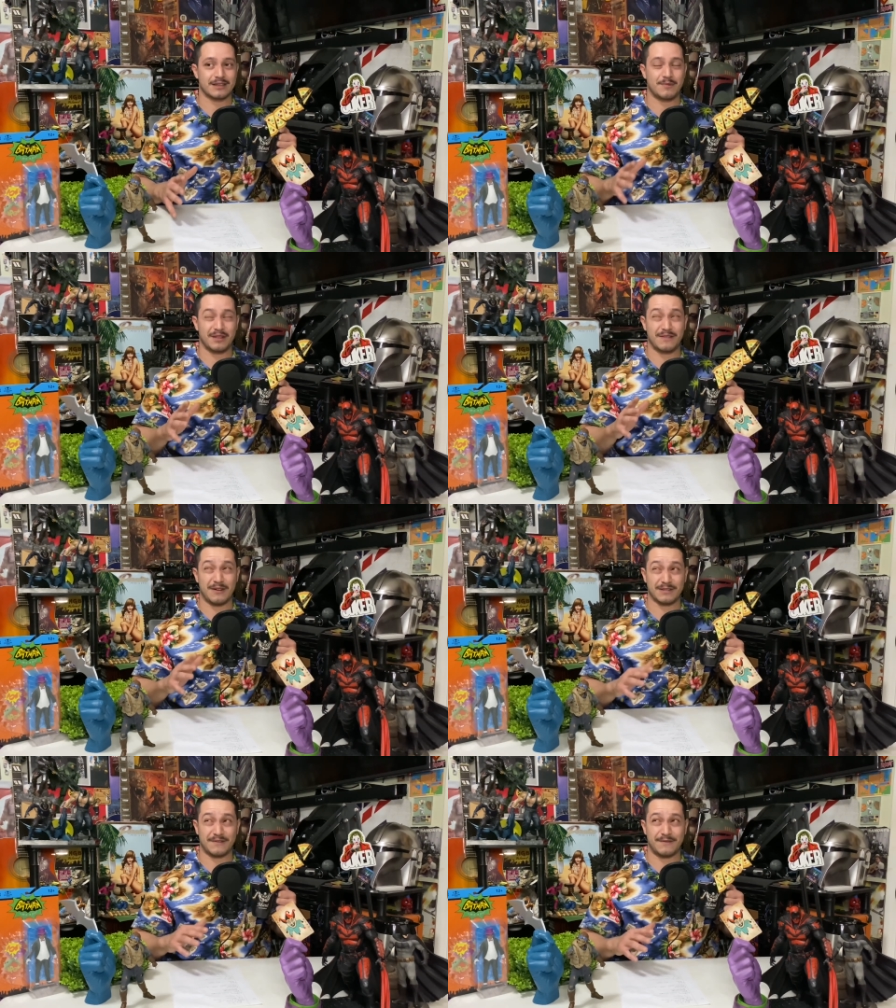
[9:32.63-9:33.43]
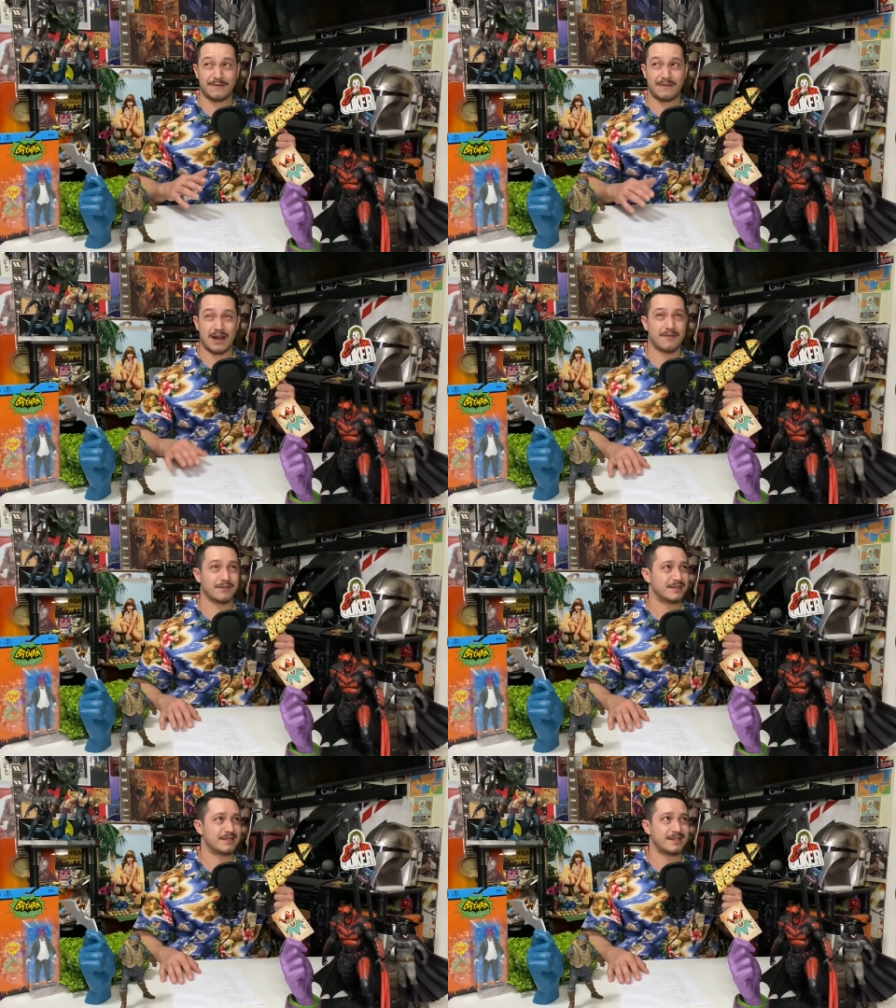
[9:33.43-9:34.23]
I believe that was five
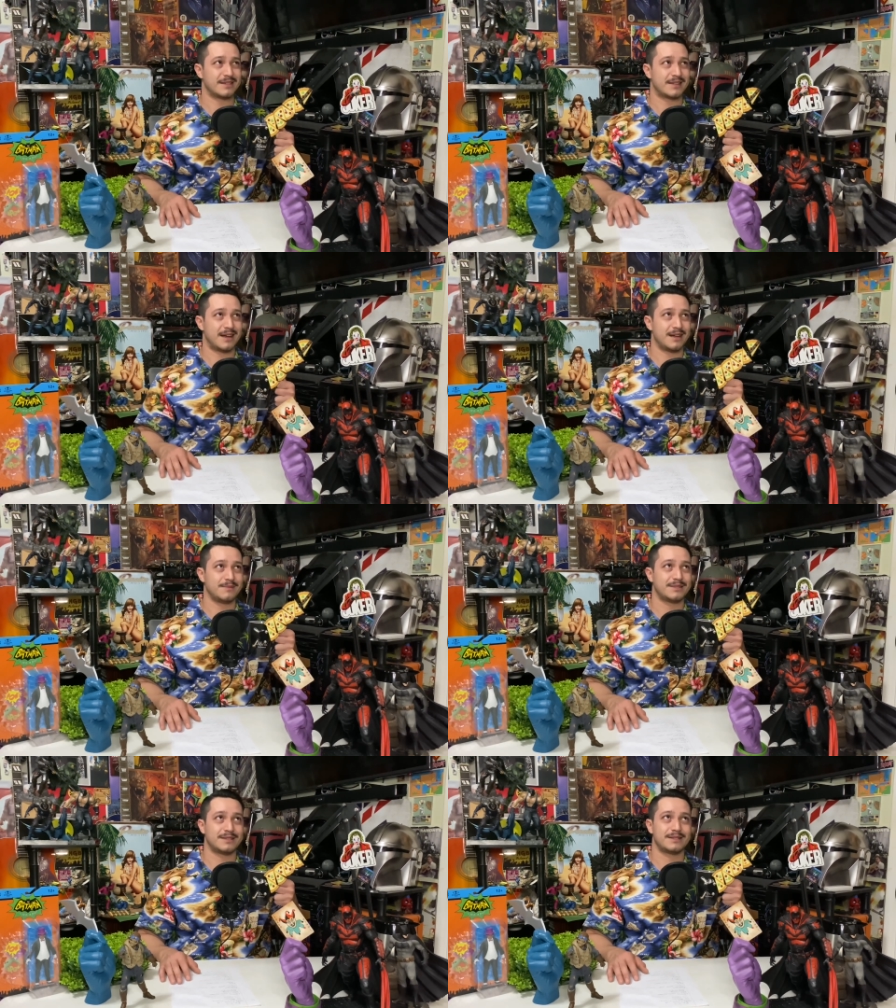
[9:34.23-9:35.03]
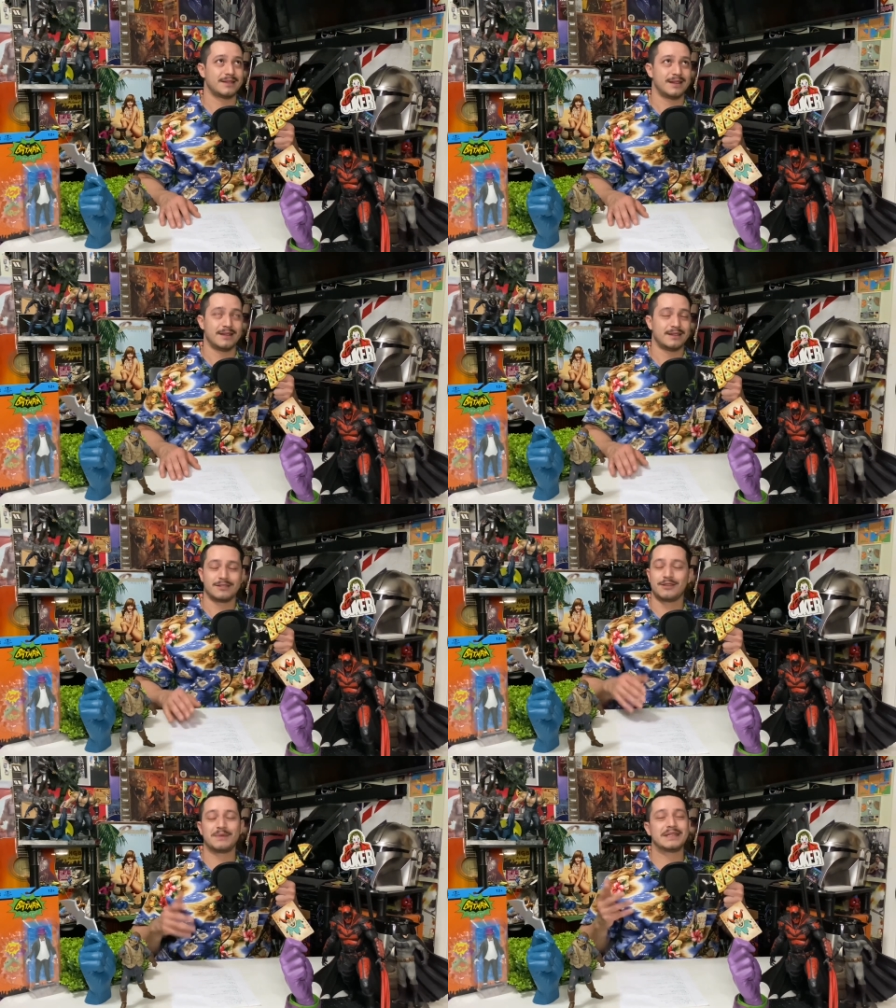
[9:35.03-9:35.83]
or six times.
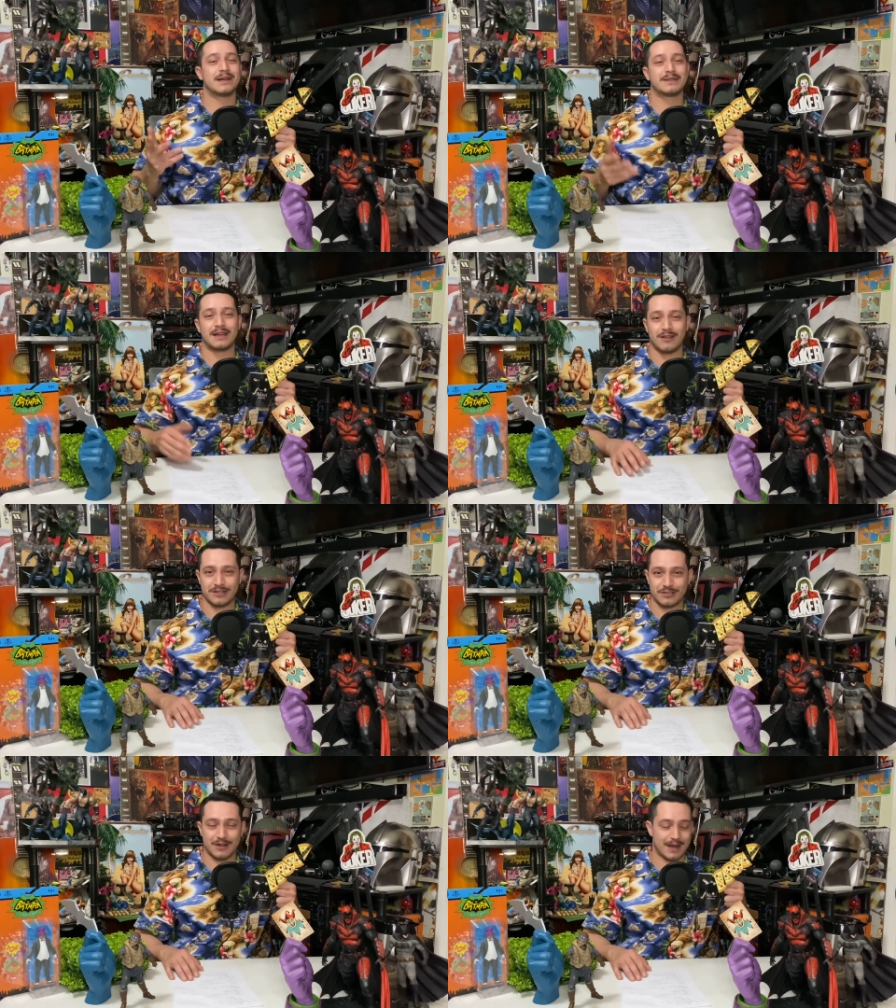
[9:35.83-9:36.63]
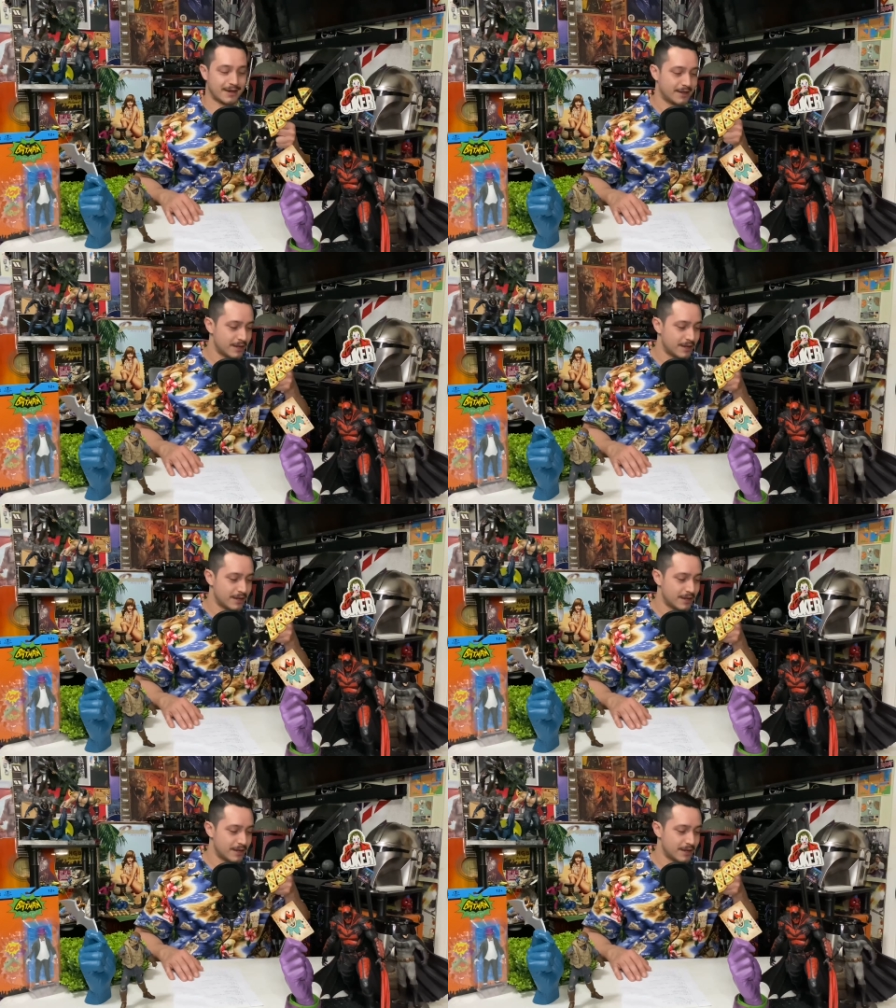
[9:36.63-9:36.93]
So many times I lost track.